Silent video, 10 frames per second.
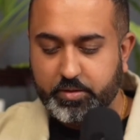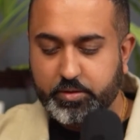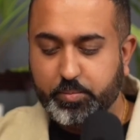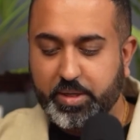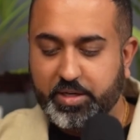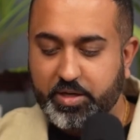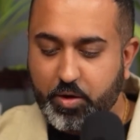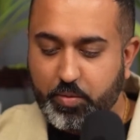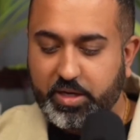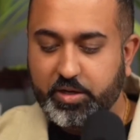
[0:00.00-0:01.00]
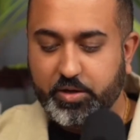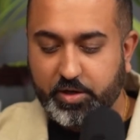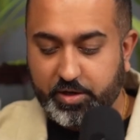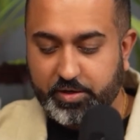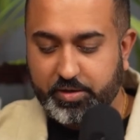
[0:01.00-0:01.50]
So by knowing
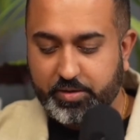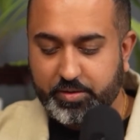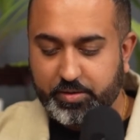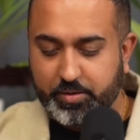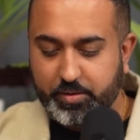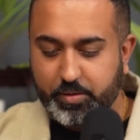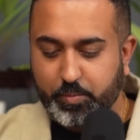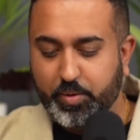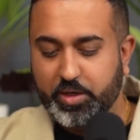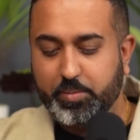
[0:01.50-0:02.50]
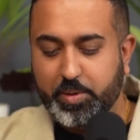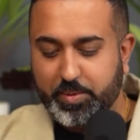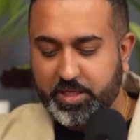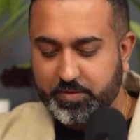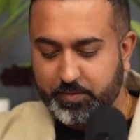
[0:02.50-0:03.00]
God, one can be
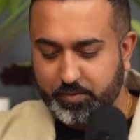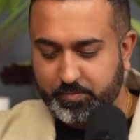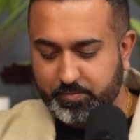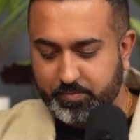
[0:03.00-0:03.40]
peaceful.